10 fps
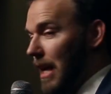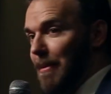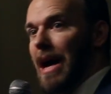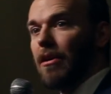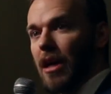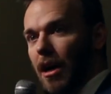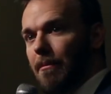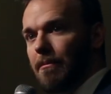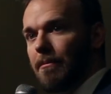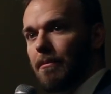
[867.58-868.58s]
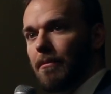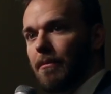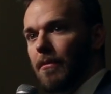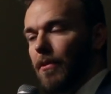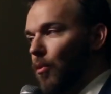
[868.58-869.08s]
same outcome,
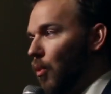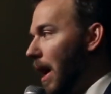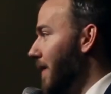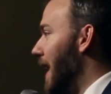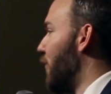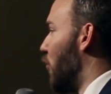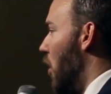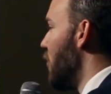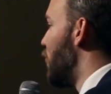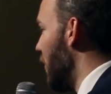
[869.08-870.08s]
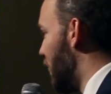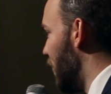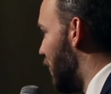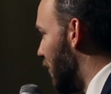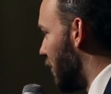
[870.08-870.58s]
right? That's for our
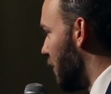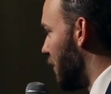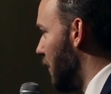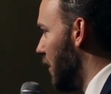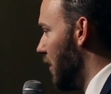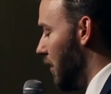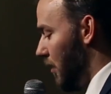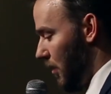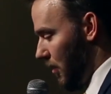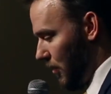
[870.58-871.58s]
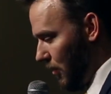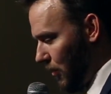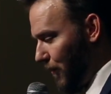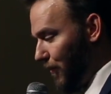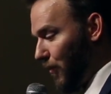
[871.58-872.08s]
justice system
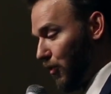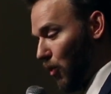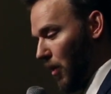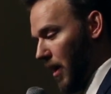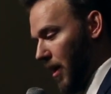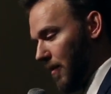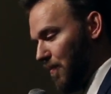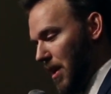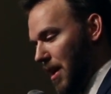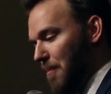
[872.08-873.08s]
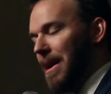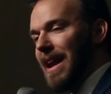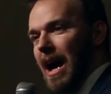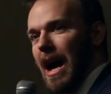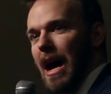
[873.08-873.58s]
to sort out.
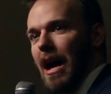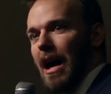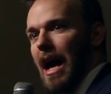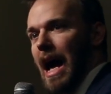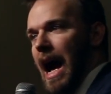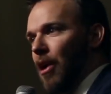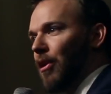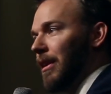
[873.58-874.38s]
But our